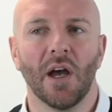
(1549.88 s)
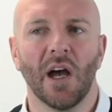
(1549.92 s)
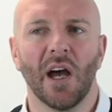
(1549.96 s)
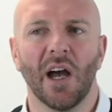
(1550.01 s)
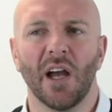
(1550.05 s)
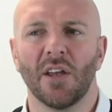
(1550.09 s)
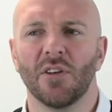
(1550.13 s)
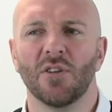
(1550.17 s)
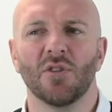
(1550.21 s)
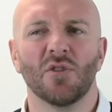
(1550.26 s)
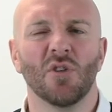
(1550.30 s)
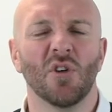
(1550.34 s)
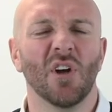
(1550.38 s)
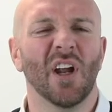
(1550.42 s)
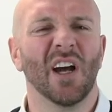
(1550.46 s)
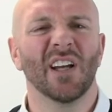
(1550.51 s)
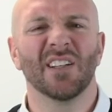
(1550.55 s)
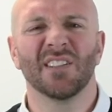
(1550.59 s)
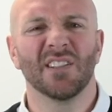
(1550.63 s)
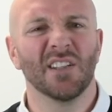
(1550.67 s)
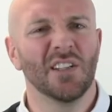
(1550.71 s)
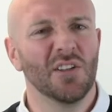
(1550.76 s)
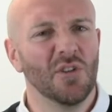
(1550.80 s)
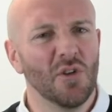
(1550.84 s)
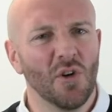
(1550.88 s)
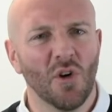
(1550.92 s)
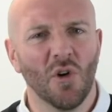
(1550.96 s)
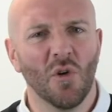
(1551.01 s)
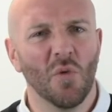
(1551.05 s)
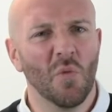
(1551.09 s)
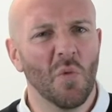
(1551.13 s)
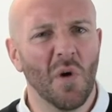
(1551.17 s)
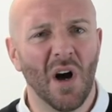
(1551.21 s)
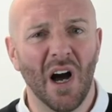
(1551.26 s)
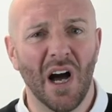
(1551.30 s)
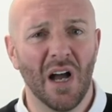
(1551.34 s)
and you don't actually know
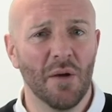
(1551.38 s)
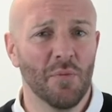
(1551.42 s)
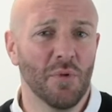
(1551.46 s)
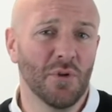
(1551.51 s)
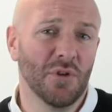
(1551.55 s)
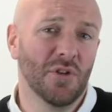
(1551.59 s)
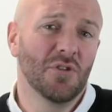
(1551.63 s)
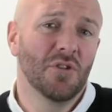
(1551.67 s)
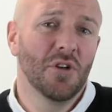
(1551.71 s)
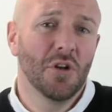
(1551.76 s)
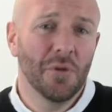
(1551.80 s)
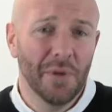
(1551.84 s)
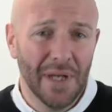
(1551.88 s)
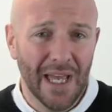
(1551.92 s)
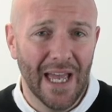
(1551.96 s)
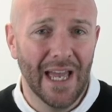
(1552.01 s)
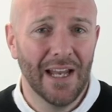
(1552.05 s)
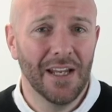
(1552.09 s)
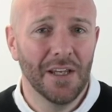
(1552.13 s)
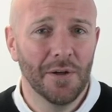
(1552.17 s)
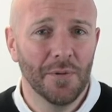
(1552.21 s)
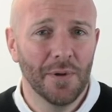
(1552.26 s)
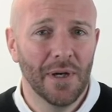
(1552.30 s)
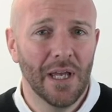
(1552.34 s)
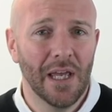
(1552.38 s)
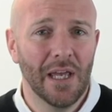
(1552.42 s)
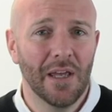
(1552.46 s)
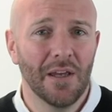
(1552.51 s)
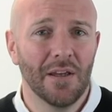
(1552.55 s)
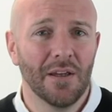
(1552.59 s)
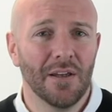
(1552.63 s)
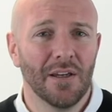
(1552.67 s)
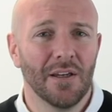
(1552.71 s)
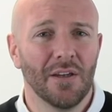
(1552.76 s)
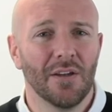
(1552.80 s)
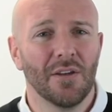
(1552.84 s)
why, but you do it anyway,
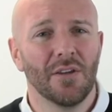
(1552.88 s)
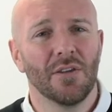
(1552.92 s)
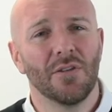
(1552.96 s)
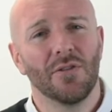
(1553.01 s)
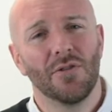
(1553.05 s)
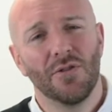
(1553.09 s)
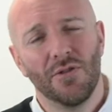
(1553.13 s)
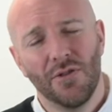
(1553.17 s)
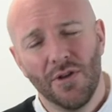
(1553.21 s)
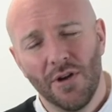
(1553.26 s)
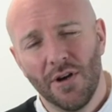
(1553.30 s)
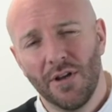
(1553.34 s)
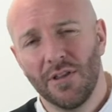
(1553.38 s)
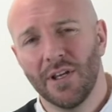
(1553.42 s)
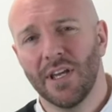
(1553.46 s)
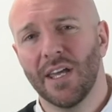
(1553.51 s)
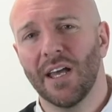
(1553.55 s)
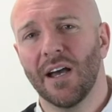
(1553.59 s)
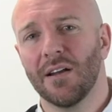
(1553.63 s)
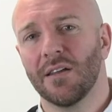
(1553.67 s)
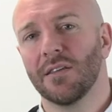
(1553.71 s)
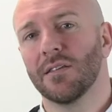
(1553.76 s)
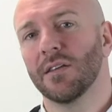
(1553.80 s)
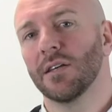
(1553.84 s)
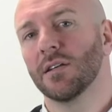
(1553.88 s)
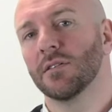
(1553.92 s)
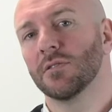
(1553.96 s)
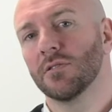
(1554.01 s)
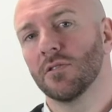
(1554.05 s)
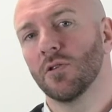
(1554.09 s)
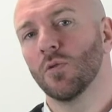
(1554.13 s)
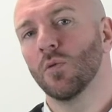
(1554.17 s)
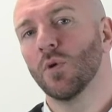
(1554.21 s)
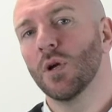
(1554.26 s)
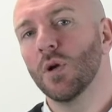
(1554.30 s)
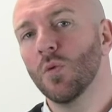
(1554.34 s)
they're the kind of things
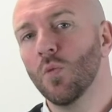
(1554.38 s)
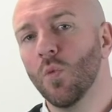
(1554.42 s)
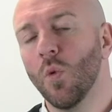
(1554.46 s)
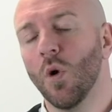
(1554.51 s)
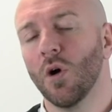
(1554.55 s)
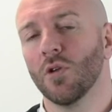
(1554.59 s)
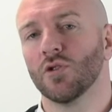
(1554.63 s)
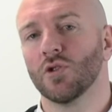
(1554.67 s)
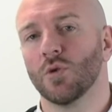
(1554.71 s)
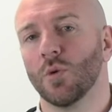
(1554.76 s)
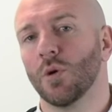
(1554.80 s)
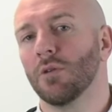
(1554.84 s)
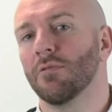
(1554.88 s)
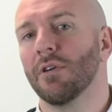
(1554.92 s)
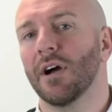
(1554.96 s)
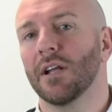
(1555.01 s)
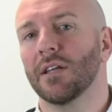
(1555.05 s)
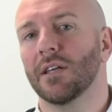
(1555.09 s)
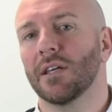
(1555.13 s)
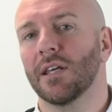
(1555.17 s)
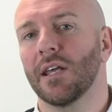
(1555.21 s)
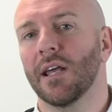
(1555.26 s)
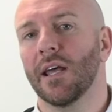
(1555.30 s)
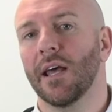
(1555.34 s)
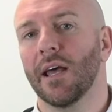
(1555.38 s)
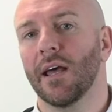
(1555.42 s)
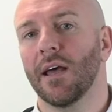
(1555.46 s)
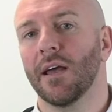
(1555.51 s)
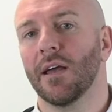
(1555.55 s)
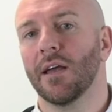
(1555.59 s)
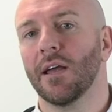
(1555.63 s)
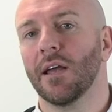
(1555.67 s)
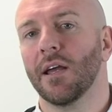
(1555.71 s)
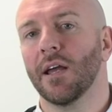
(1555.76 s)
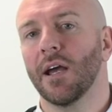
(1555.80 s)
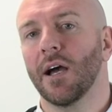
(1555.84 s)
that we want to eradicate.
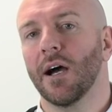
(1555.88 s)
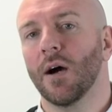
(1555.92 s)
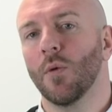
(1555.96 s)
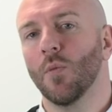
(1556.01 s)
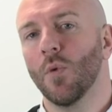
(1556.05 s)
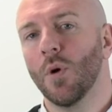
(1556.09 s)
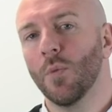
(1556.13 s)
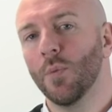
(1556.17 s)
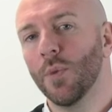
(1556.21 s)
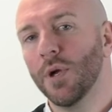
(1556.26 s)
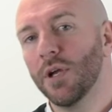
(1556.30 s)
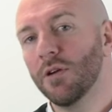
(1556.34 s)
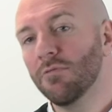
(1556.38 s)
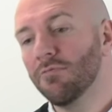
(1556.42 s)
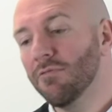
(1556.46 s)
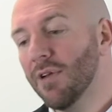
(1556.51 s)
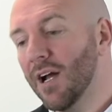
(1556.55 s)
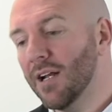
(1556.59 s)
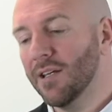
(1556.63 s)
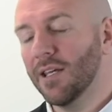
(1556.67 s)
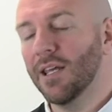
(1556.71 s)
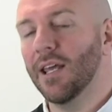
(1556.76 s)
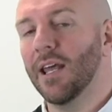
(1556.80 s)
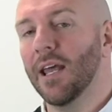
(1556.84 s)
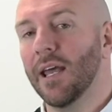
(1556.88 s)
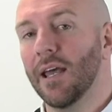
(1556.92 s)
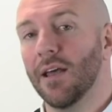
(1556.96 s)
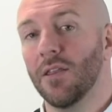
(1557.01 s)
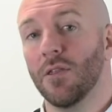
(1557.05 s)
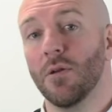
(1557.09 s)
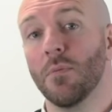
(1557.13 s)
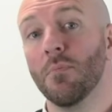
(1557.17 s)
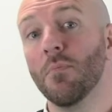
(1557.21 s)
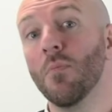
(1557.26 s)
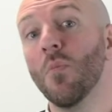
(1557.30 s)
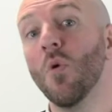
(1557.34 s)
And when we eradicate,
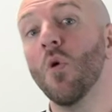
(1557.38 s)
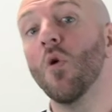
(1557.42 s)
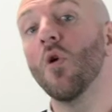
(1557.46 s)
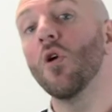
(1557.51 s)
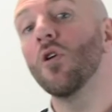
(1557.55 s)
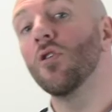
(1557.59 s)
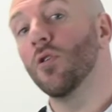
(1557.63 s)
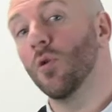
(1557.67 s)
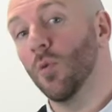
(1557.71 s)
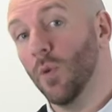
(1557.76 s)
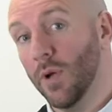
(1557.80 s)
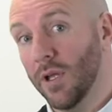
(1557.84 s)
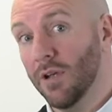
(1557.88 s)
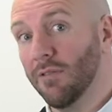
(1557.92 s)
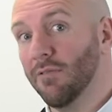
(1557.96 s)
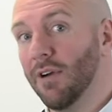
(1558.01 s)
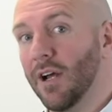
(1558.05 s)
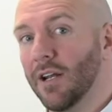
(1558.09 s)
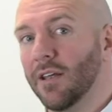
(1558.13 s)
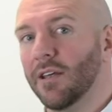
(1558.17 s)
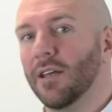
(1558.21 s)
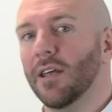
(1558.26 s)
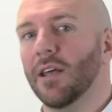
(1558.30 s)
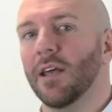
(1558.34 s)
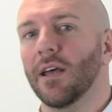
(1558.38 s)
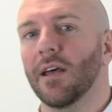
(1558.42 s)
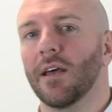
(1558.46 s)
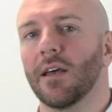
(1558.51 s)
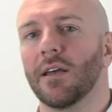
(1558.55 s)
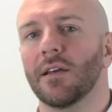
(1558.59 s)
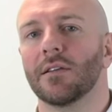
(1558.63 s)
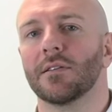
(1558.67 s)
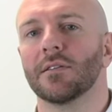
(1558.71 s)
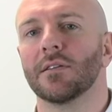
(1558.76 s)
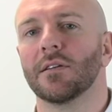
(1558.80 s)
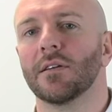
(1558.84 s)
the more that we
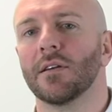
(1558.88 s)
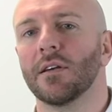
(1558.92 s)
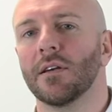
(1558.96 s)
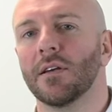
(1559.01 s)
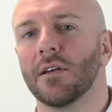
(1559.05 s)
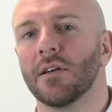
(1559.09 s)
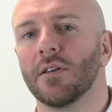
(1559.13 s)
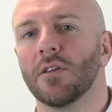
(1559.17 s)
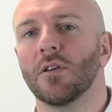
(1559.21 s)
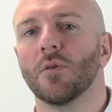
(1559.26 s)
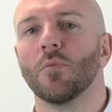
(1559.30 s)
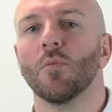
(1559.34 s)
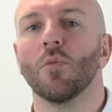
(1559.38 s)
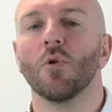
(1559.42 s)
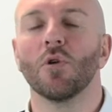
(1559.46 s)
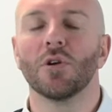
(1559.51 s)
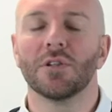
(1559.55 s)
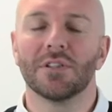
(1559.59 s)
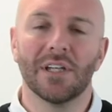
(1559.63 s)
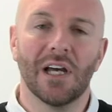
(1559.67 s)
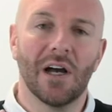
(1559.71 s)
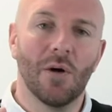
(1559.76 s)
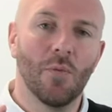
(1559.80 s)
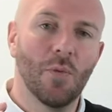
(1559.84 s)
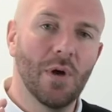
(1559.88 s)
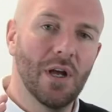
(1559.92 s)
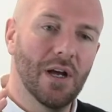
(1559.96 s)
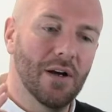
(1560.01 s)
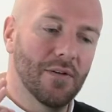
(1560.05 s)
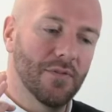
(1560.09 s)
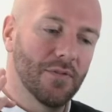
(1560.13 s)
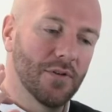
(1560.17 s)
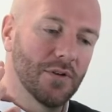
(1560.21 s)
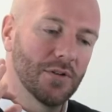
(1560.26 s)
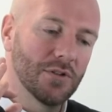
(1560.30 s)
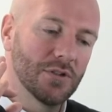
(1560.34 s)
eradicate, the more time we
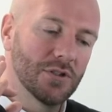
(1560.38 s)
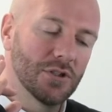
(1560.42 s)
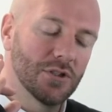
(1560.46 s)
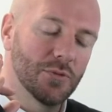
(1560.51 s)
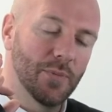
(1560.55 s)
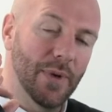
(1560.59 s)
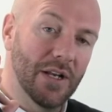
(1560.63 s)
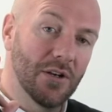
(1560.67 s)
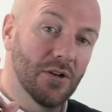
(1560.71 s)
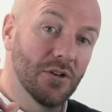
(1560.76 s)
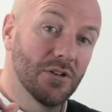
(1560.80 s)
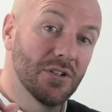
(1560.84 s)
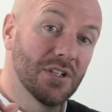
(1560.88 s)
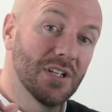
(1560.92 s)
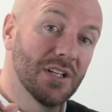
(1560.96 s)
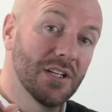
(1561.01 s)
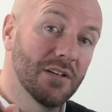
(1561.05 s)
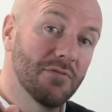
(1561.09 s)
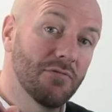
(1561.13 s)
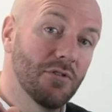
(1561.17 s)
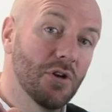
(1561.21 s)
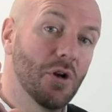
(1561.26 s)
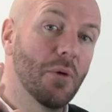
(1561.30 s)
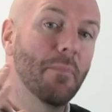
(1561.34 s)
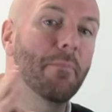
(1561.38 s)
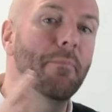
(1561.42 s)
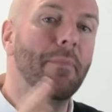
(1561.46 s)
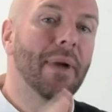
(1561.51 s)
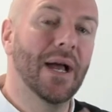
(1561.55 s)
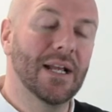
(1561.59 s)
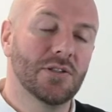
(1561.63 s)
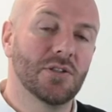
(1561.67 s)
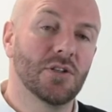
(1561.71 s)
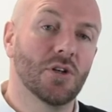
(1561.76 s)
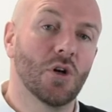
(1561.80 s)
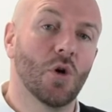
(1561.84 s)
have to spend on delivering a
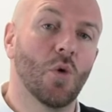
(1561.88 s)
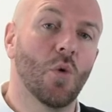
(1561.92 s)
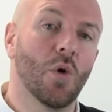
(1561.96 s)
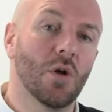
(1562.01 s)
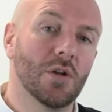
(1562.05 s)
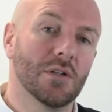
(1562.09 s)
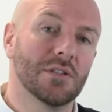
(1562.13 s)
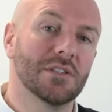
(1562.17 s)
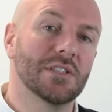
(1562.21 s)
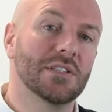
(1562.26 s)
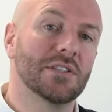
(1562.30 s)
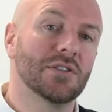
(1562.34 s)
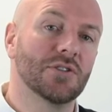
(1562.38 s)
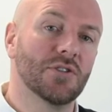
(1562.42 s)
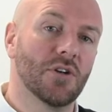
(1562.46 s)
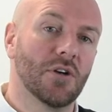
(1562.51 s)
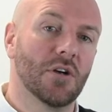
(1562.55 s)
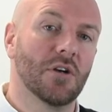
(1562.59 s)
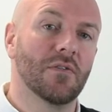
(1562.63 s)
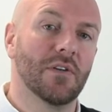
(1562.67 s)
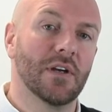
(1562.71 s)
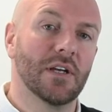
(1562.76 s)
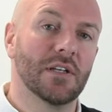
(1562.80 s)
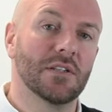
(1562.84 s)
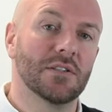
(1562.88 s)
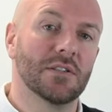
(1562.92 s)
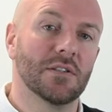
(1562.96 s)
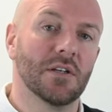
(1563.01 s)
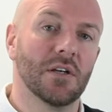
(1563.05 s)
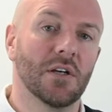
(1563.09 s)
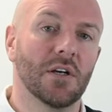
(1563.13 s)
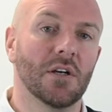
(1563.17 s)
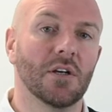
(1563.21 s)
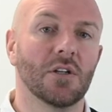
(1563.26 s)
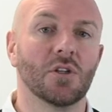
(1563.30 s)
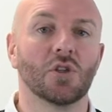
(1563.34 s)
better quality service
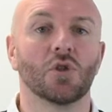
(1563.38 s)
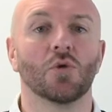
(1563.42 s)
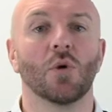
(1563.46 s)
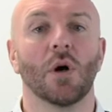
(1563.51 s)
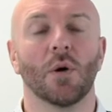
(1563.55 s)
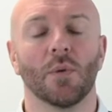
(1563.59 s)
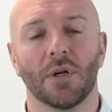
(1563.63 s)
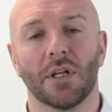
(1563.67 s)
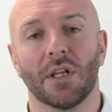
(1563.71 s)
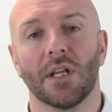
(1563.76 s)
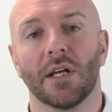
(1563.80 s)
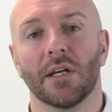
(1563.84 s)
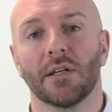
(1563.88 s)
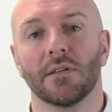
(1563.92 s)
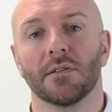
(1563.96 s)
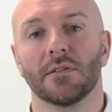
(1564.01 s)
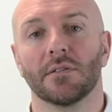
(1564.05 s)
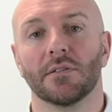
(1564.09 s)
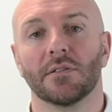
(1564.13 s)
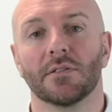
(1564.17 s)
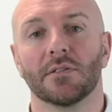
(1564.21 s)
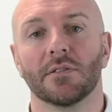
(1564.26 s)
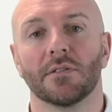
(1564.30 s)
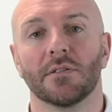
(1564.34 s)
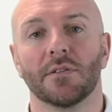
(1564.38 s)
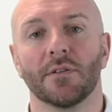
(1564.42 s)
to our clients.